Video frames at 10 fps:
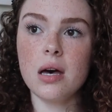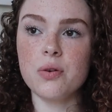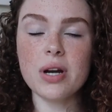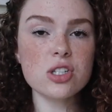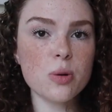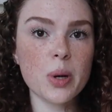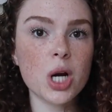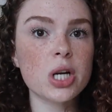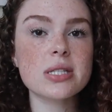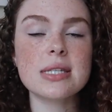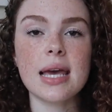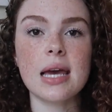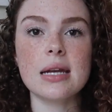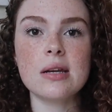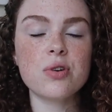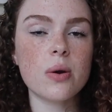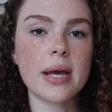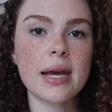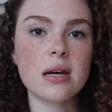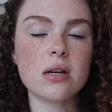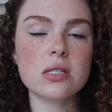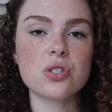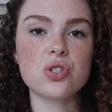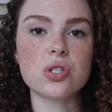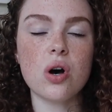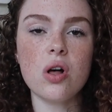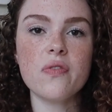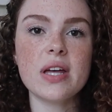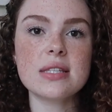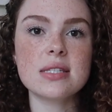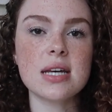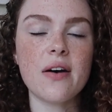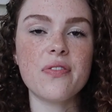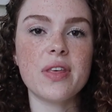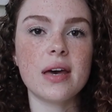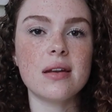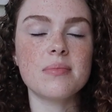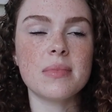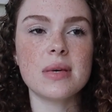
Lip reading: razor burns and ingrown hairs and just all of that stuff that